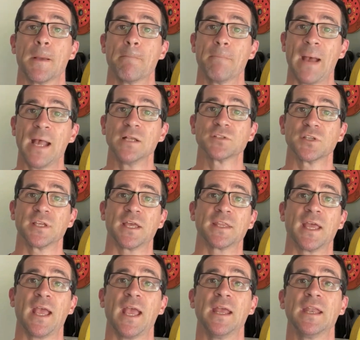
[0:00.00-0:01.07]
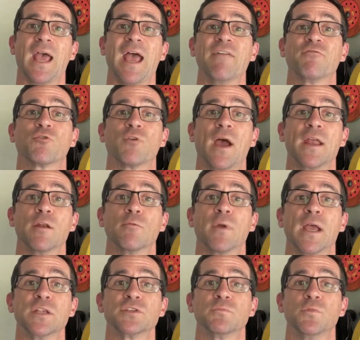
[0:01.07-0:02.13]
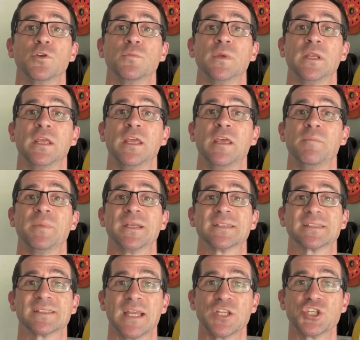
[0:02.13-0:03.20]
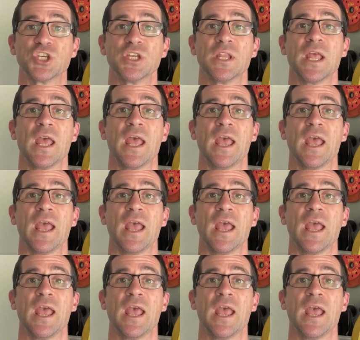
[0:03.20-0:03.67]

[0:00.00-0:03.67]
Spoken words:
Males, on the other hand, have greater range of movement, hip extension,